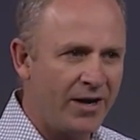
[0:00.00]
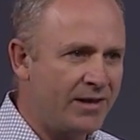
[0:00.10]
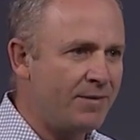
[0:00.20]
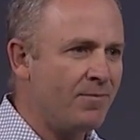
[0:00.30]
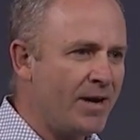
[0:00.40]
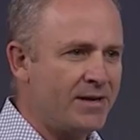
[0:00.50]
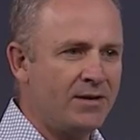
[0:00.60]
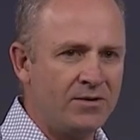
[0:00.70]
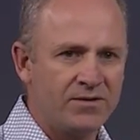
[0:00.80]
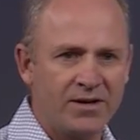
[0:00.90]
and they might
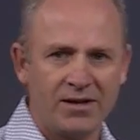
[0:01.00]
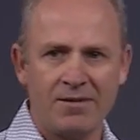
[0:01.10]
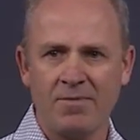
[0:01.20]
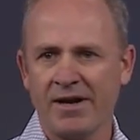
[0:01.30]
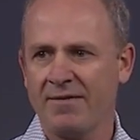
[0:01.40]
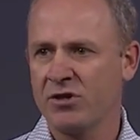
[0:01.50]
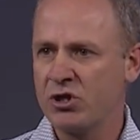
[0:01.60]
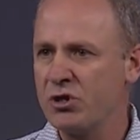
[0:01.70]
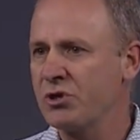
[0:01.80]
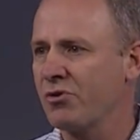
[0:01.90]
use it and they might have a
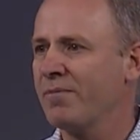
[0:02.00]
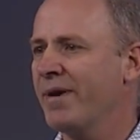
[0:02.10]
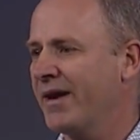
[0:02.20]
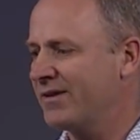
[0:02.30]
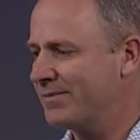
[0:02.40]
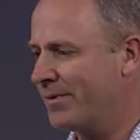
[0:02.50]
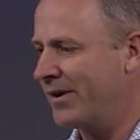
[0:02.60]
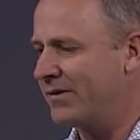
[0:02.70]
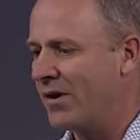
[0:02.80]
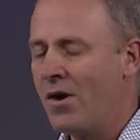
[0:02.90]
good or a bad
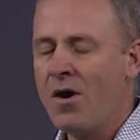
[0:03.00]
experience.